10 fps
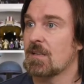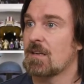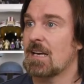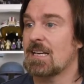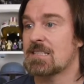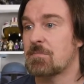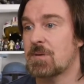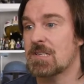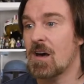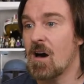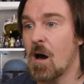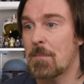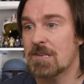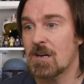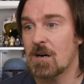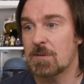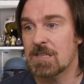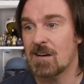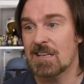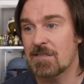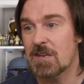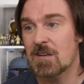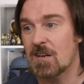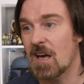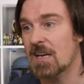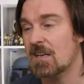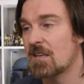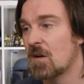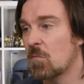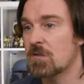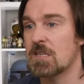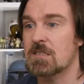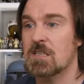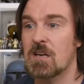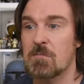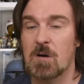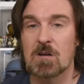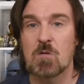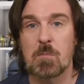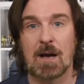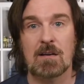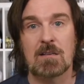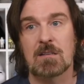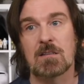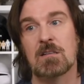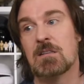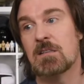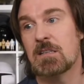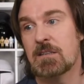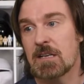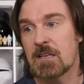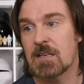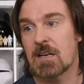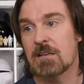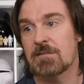it's bizarre. It's even got like, was it Sir Michael Payne did it, didn't he?